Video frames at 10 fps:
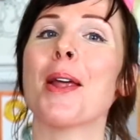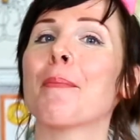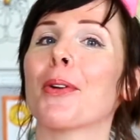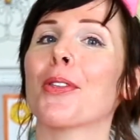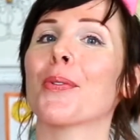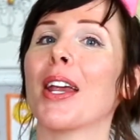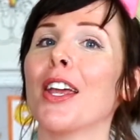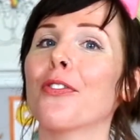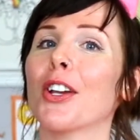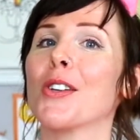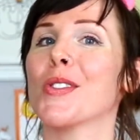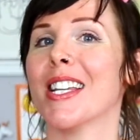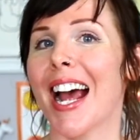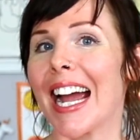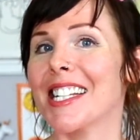number 3 for
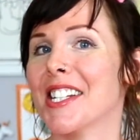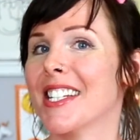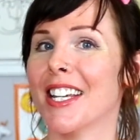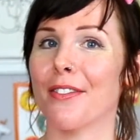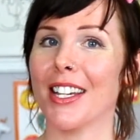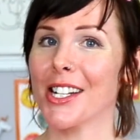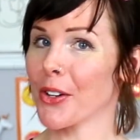using IGTV